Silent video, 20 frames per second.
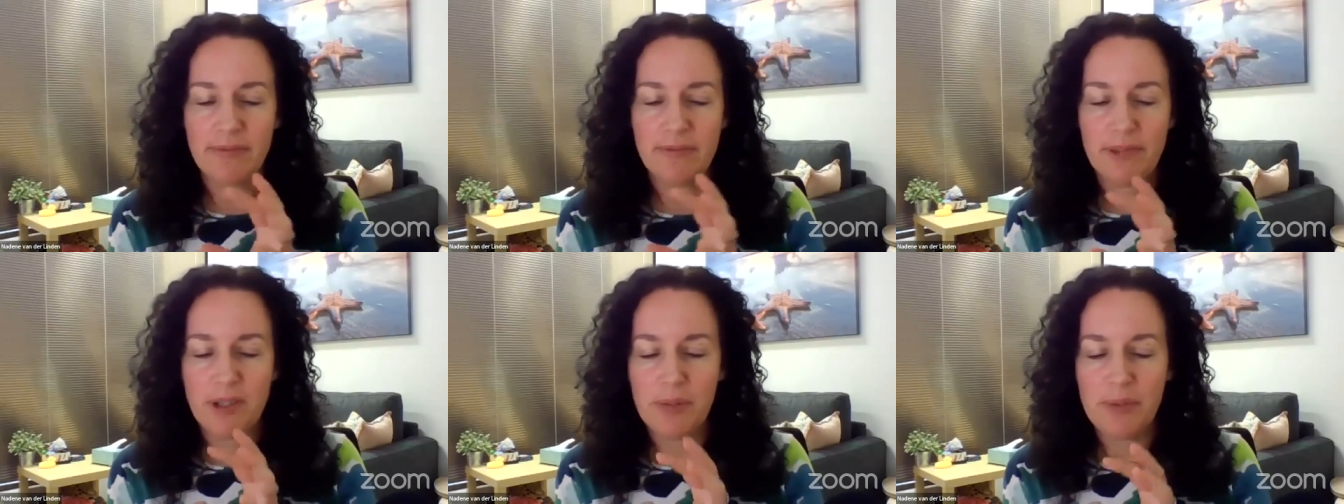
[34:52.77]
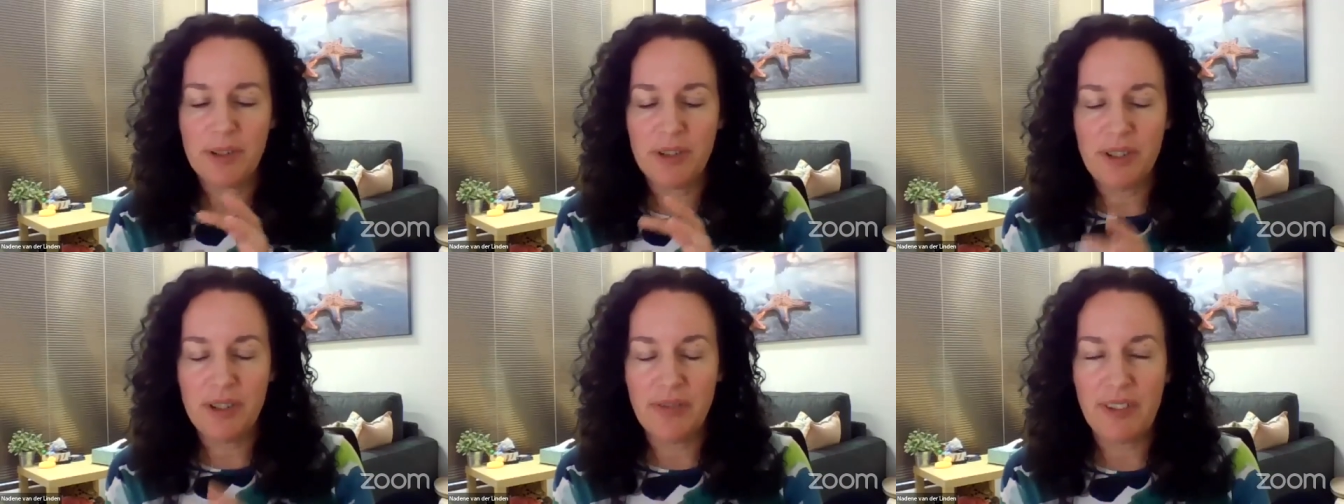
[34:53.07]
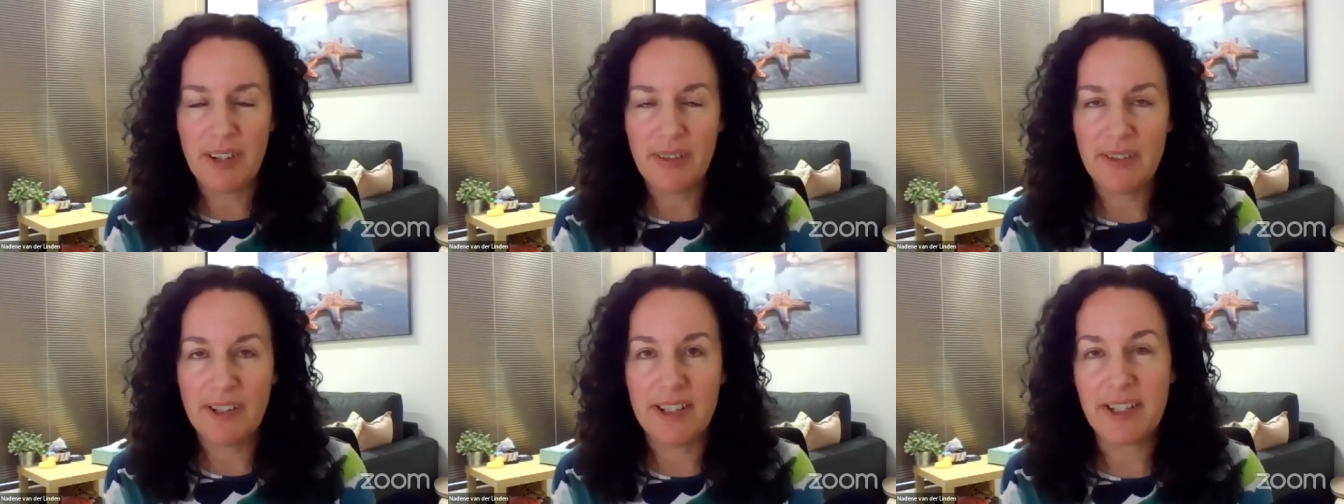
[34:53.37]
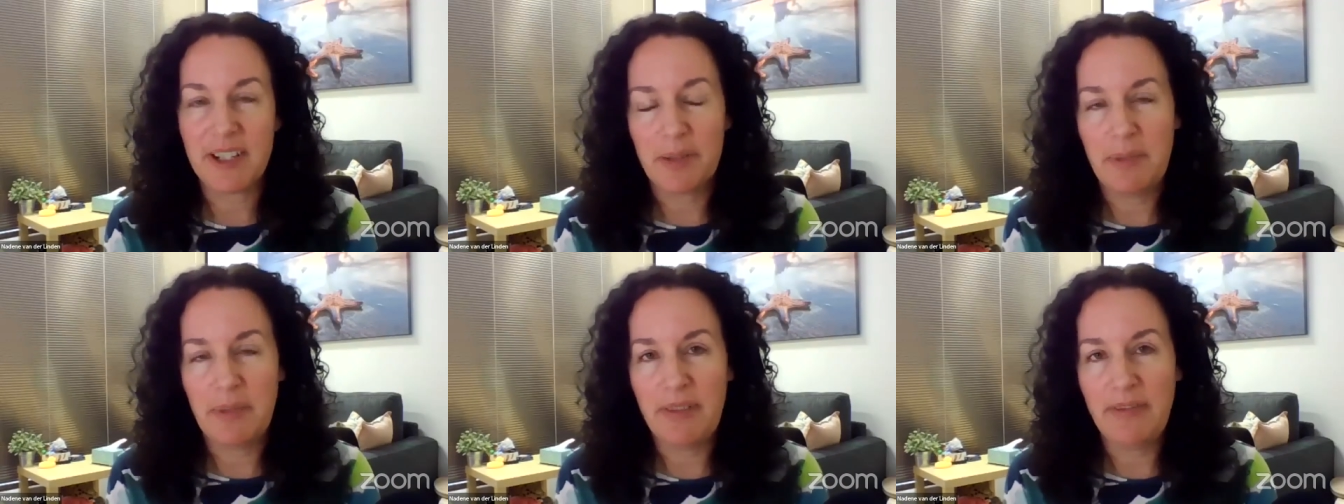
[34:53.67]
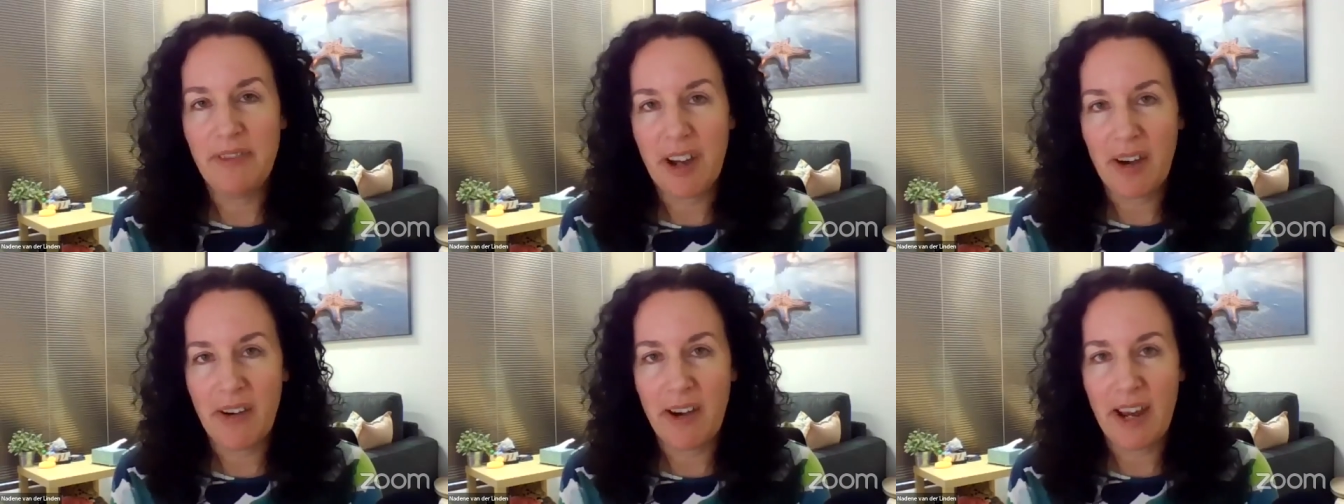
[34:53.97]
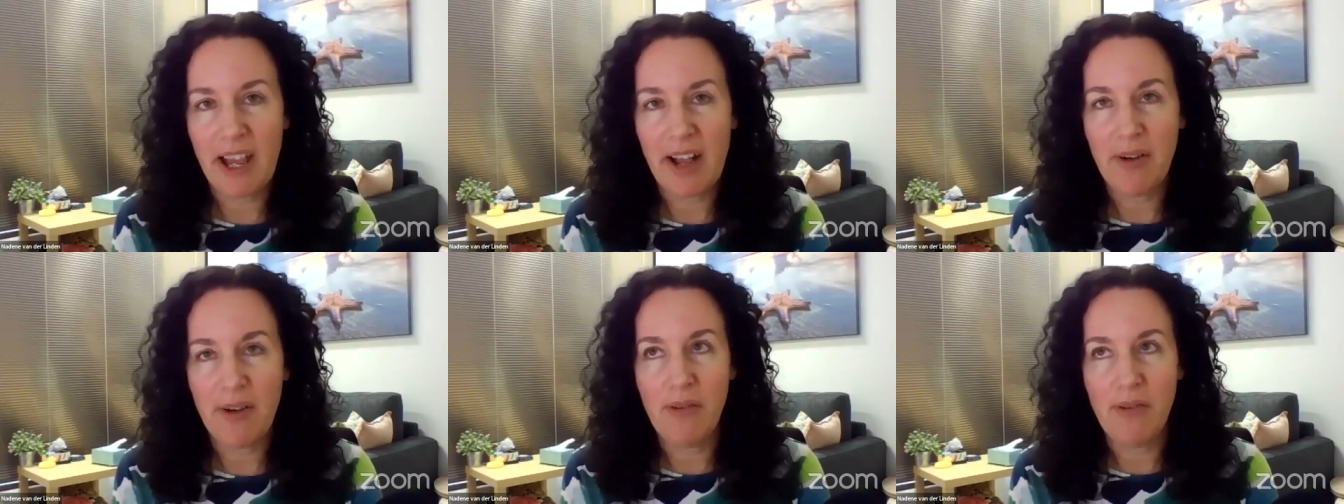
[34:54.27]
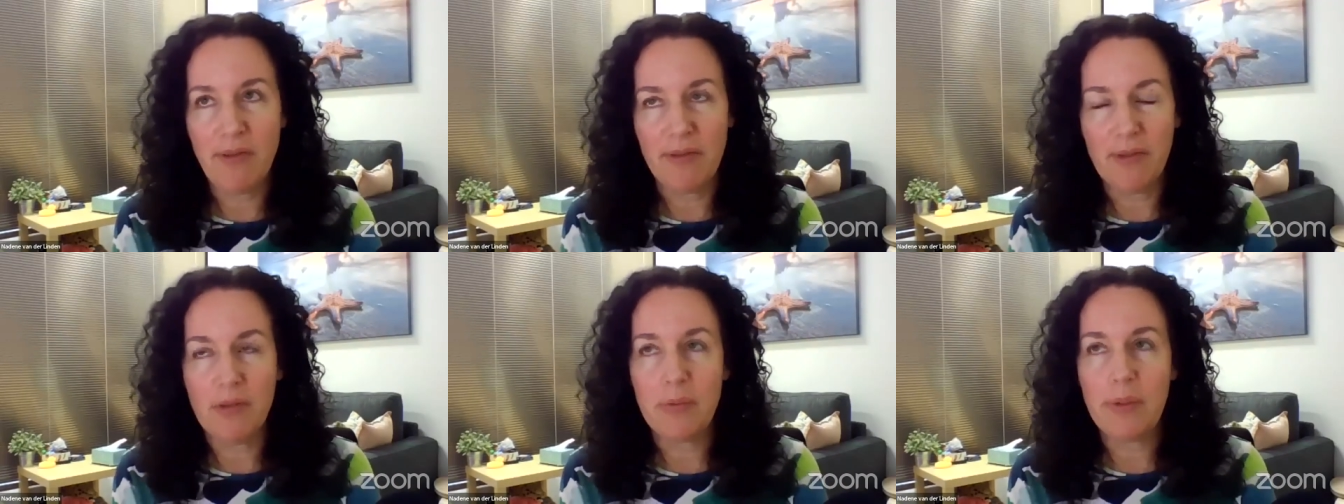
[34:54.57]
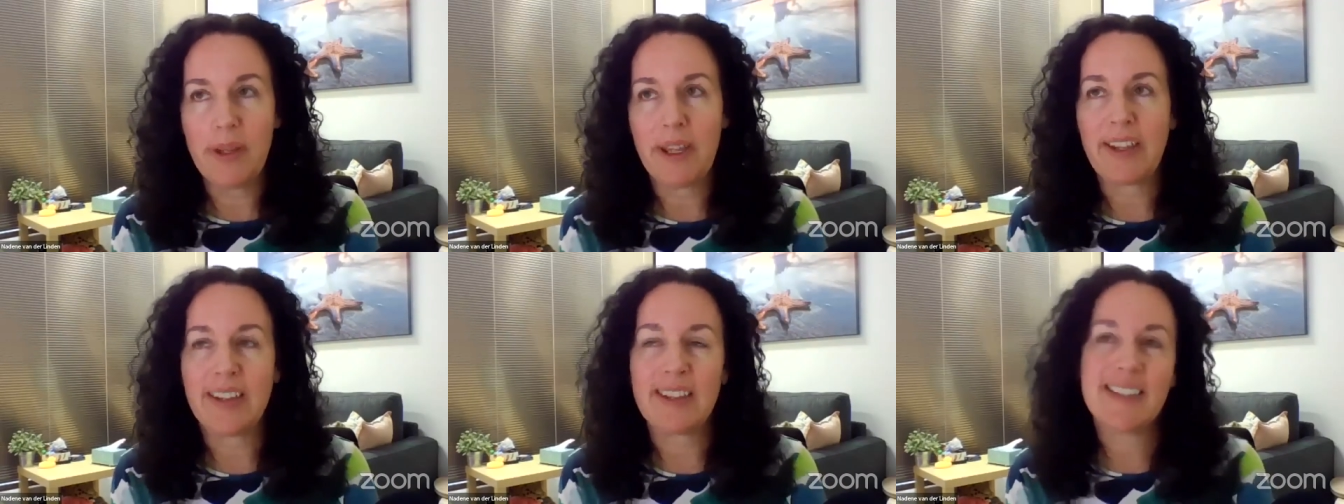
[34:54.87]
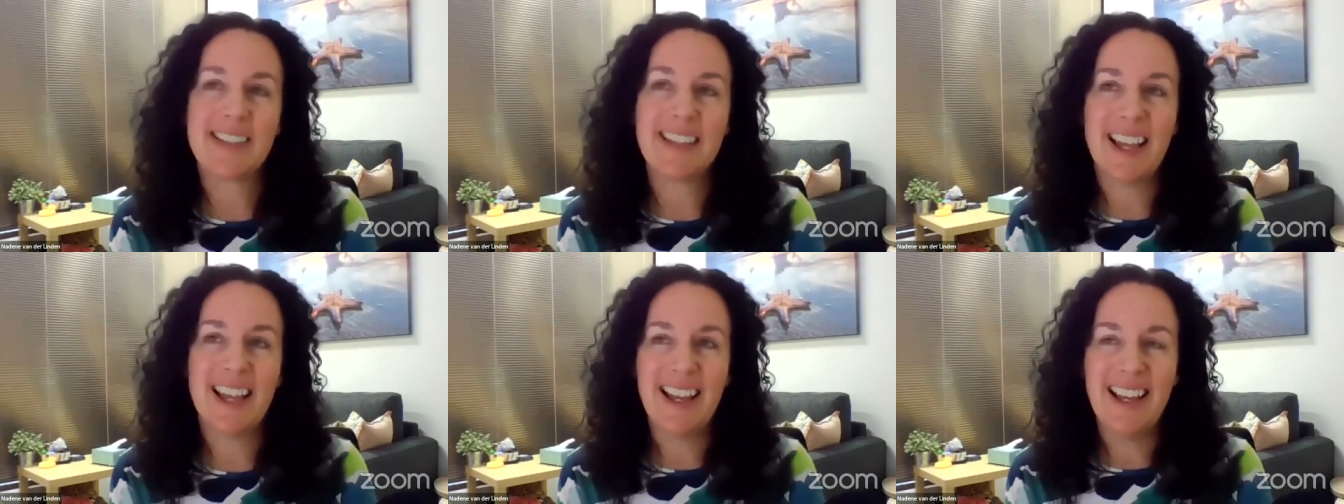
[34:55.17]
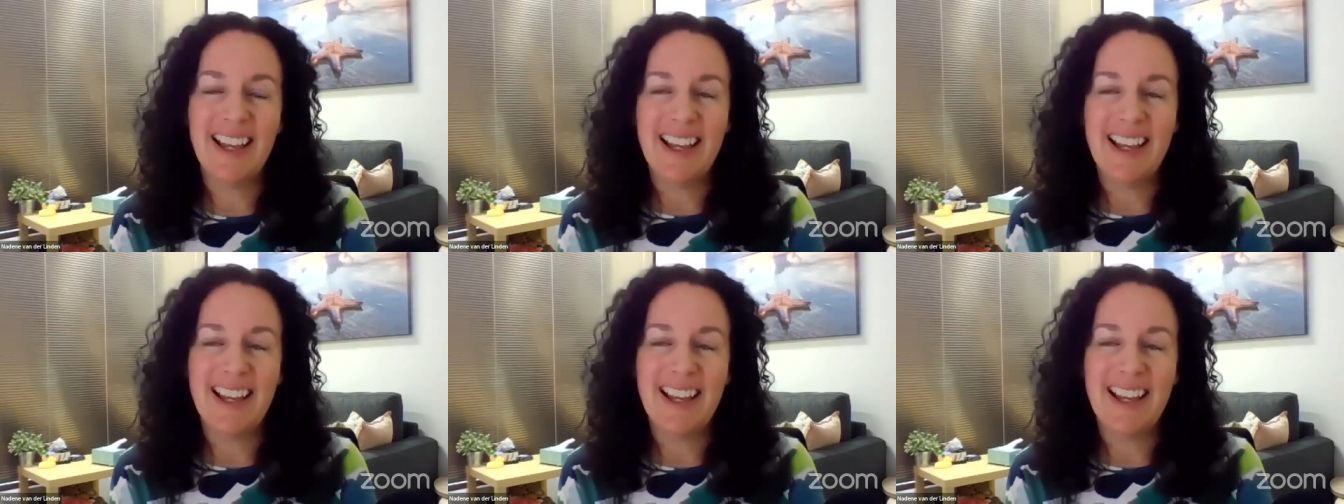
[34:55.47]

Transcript: description you've given is going to be very helpful because